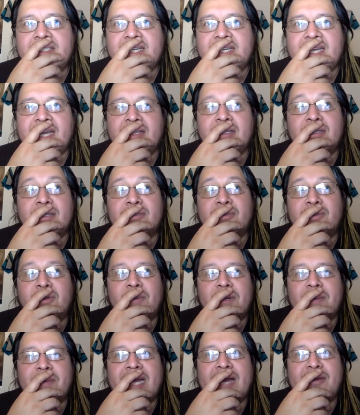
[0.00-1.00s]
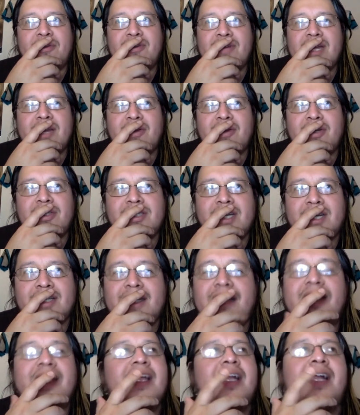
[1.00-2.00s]
like it looks cool, but I'm like, how do you not notice that?
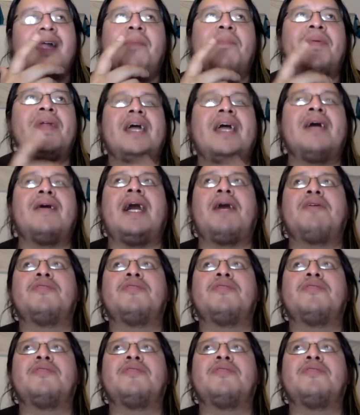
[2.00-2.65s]
But I